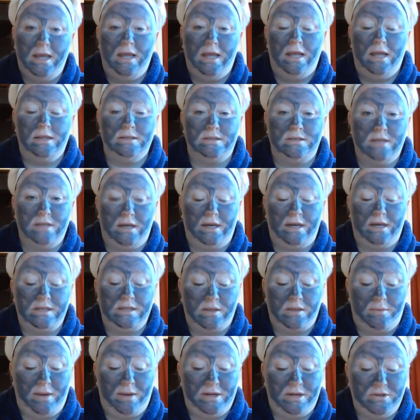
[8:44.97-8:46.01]
and Sundays are
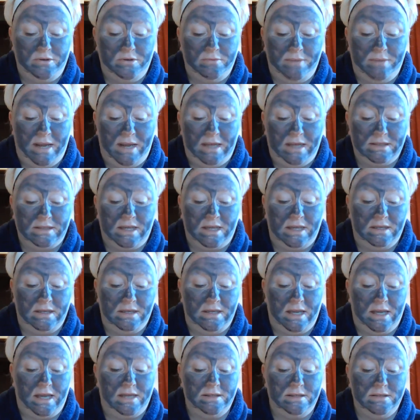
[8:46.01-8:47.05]
my two masking
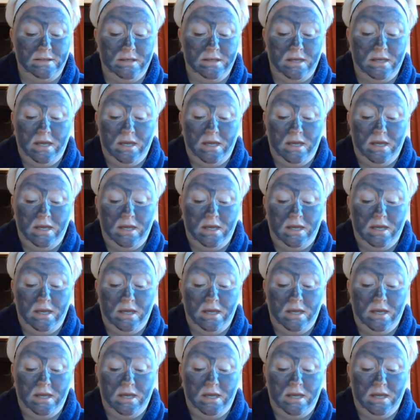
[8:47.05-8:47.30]
days.